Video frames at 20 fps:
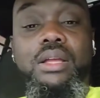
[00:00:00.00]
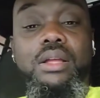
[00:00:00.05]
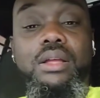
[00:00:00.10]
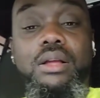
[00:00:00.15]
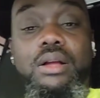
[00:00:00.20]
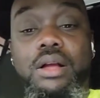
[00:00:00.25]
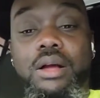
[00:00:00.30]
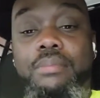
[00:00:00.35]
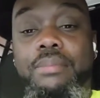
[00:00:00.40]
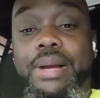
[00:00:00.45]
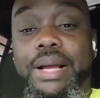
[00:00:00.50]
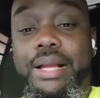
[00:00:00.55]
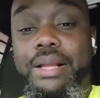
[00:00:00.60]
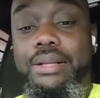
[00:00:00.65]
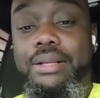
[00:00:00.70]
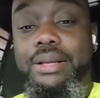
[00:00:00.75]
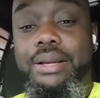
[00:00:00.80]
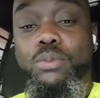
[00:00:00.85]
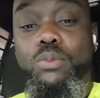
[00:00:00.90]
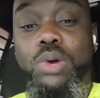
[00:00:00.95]
Come back
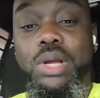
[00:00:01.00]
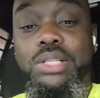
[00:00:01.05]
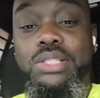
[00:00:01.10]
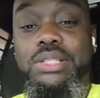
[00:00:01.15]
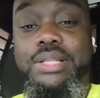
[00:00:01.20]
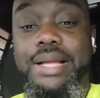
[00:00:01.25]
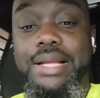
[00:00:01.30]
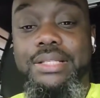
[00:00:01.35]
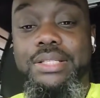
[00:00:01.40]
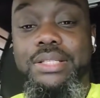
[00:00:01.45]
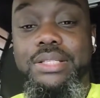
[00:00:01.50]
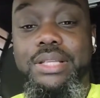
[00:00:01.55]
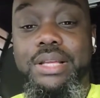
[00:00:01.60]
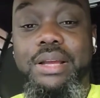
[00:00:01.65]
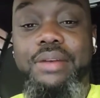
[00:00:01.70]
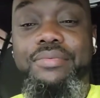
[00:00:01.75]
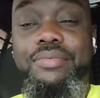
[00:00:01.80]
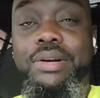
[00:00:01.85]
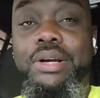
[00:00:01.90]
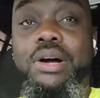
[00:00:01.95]
once that's
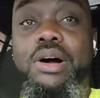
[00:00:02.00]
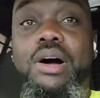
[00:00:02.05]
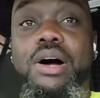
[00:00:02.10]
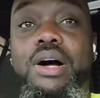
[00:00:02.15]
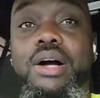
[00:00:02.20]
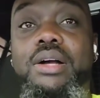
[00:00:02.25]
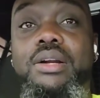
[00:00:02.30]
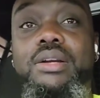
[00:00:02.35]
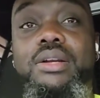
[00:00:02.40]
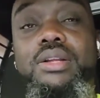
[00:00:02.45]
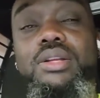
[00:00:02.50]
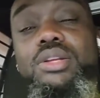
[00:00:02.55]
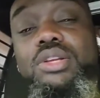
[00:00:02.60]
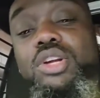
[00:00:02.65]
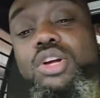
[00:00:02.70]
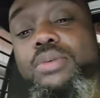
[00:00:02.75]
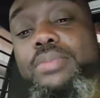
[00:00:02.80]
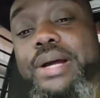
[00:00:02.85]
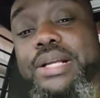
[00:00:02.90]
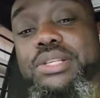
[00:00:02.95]
stiff and hard, you
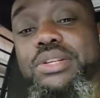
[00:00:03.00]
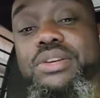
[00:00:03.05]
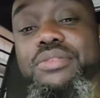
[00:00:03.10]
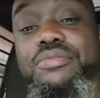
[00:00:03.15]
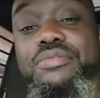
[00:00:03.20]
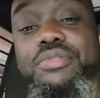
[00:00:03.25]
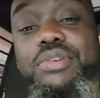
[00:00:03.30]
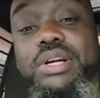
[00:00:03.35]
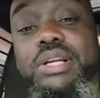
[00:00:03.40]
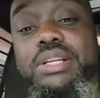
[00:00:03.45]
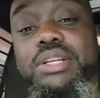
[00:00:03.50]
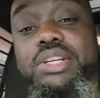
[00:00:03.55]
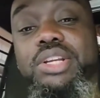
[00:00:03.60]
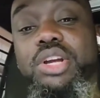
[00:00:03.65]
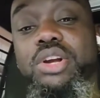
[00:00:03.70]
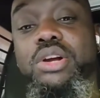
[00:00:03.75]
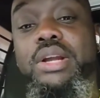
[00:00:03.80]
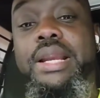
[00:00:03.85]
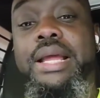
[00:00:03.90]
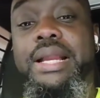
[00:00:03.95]
go back to the front, you
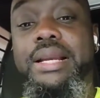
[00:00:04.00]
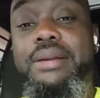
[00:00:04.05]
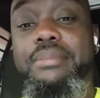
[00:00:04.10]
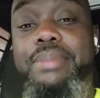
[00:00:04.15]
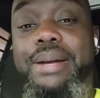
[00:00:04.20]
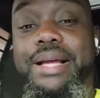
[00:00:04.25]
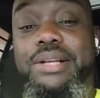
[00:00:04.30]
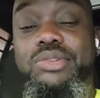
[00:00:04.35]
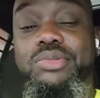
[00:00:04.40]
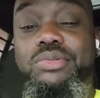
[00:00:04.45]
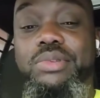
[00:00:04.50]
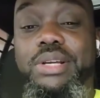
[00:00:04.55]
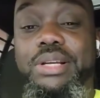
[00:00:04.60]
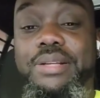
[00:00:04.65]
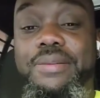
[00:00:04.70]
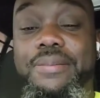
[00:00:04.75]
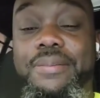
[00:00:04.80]
connect the battery,